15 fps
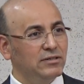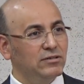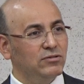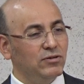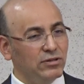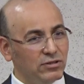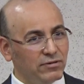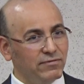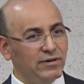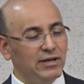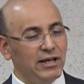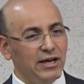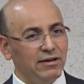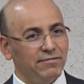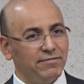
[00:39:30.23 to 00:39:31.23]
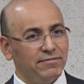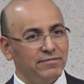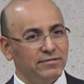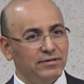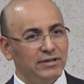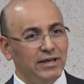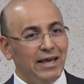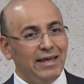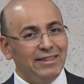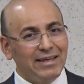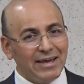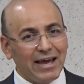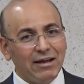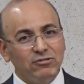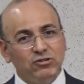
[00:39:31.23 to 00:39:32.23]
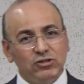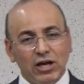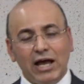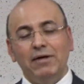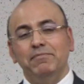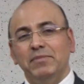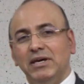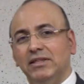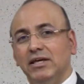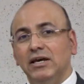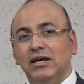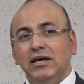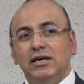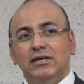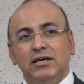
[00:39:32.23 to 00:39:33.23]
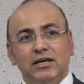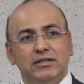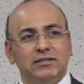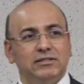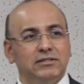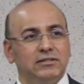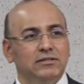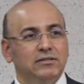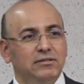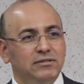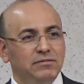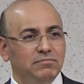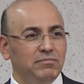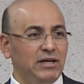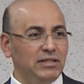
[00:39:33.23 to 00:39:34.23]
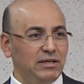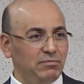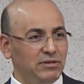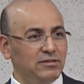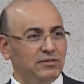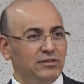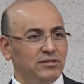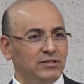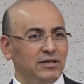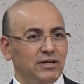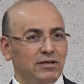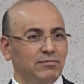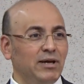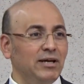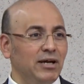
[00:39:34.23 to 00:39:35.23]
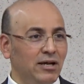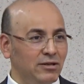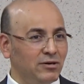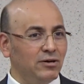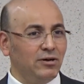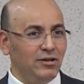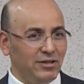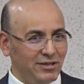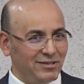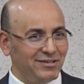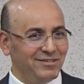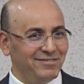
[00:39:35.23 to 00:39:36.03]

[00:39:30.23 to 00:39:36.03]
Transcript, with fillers: to a normal life. They have to admit, yes, my name is Cristian and I'm alcoholic.